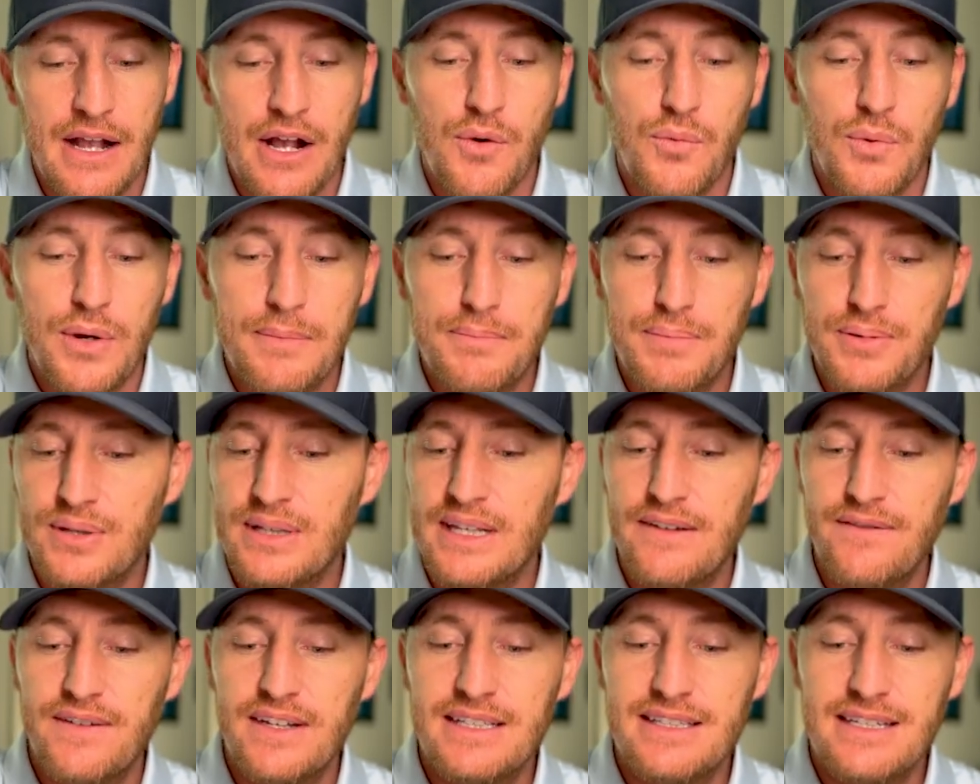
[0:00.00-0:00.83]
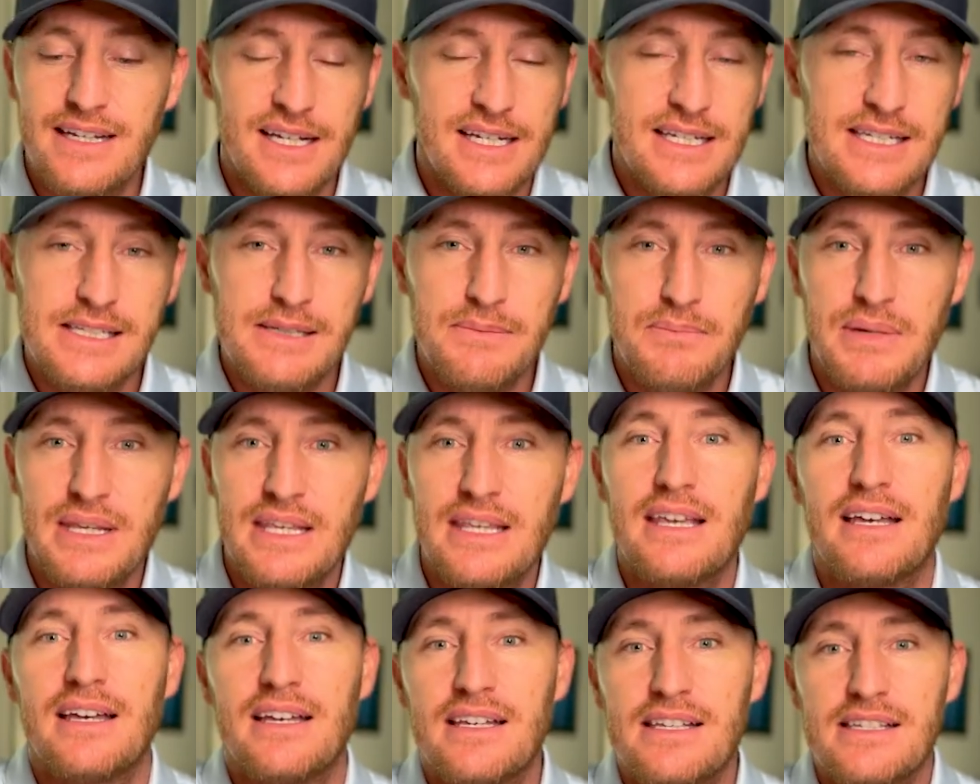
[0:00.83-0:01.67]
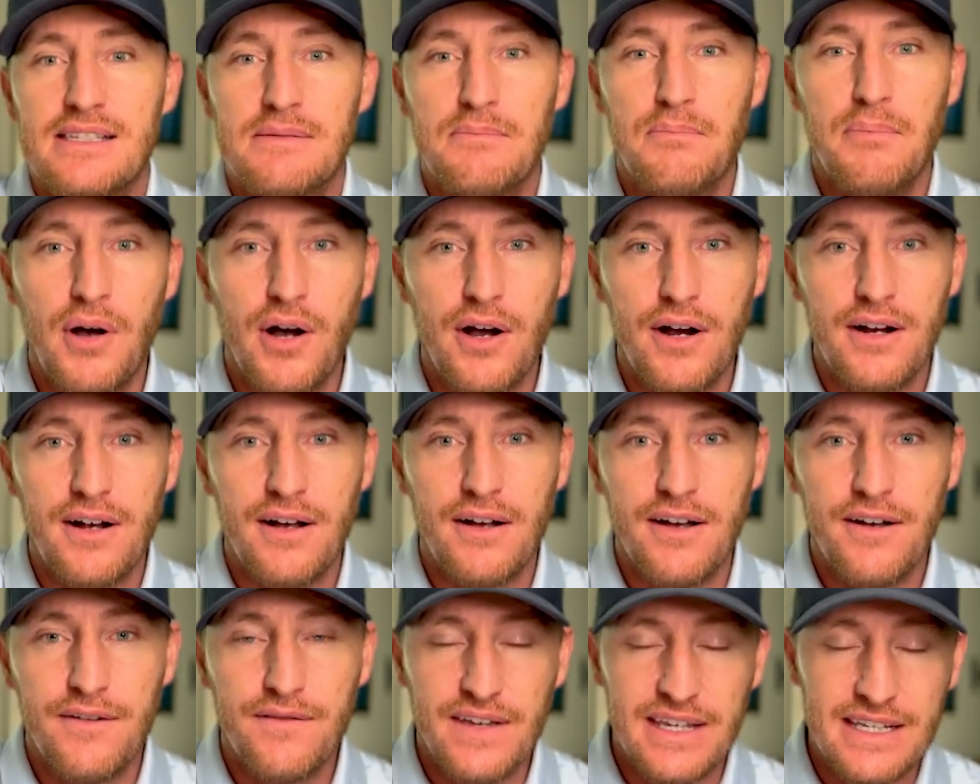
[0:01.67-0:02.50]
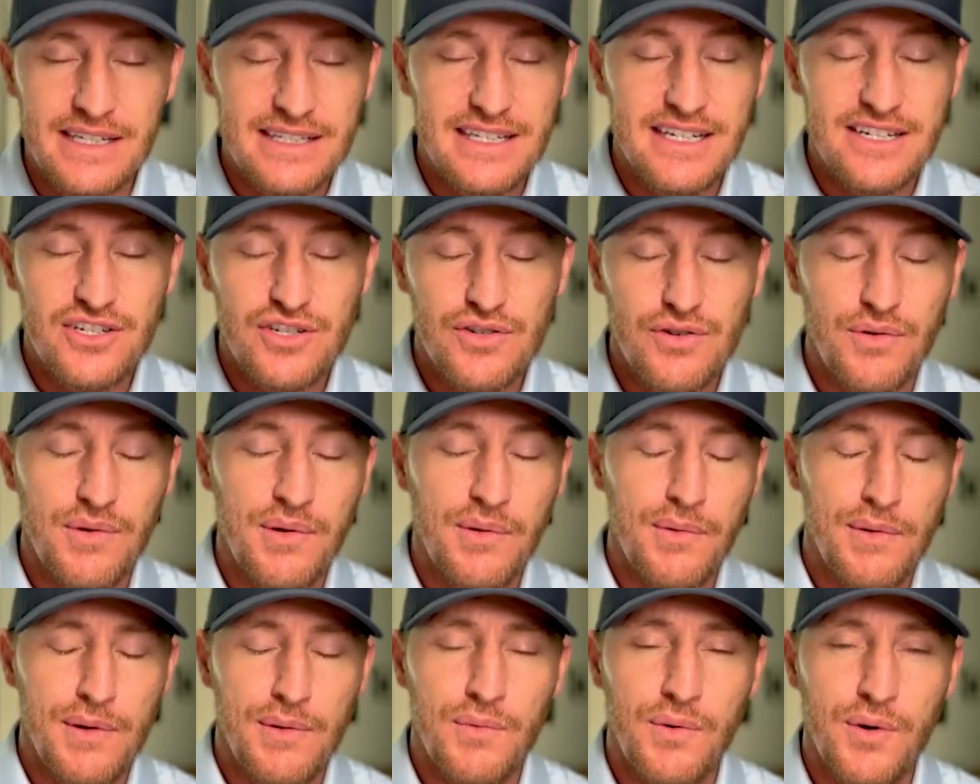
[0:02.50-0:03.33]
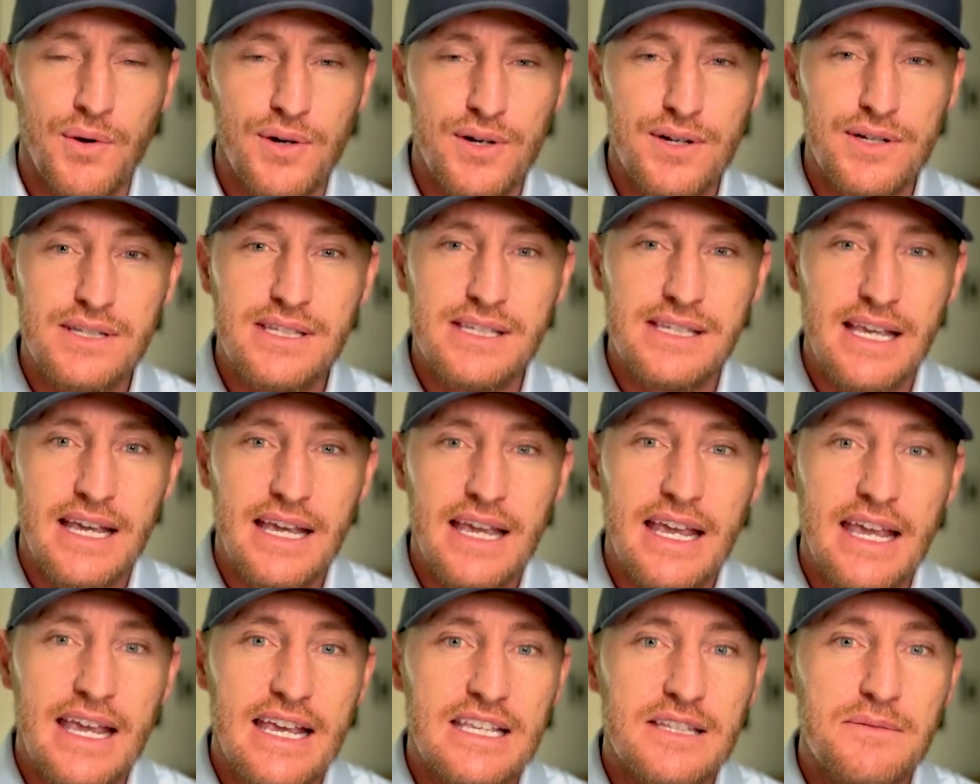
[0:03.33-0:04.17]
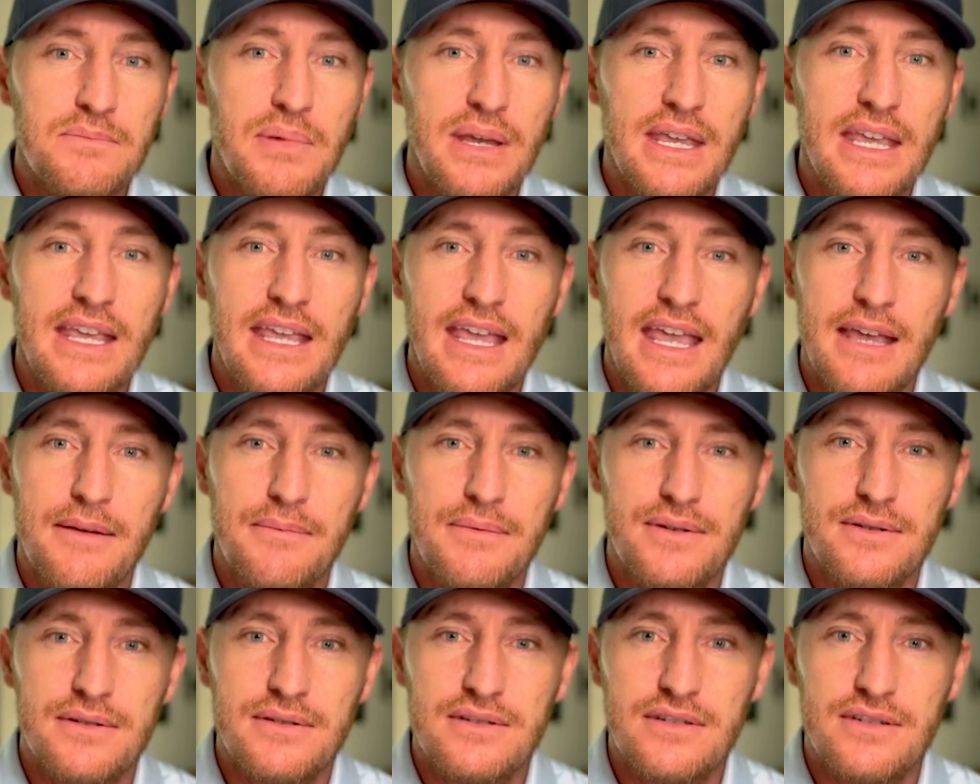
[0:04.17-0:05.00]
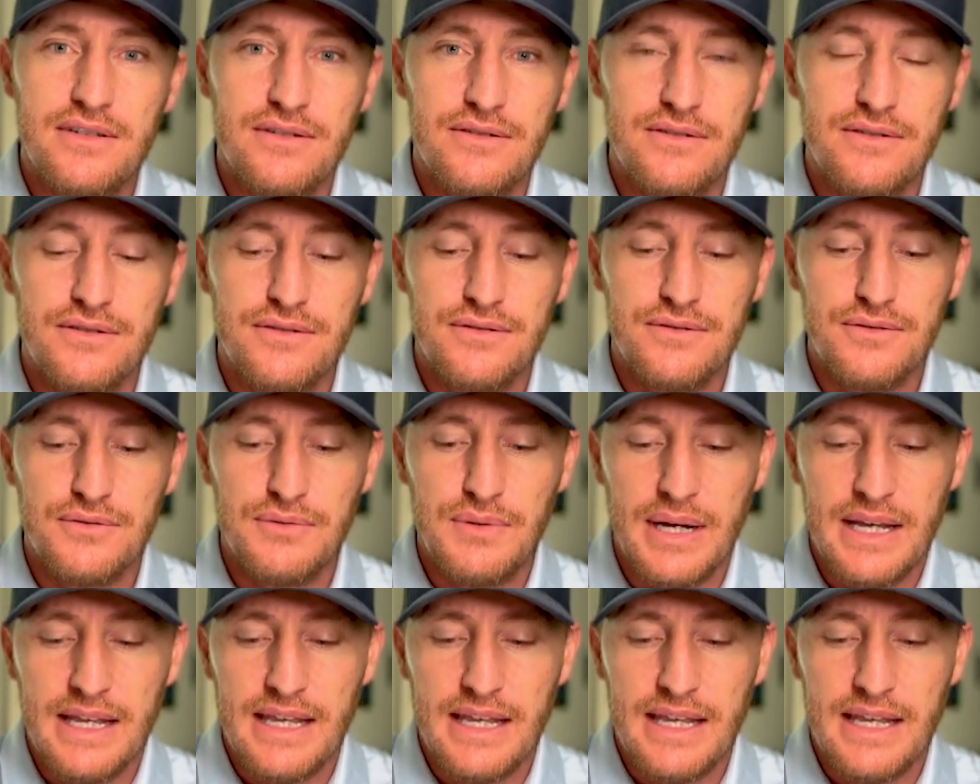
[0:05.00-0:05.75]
We believe it does because part of industry rewards is being able to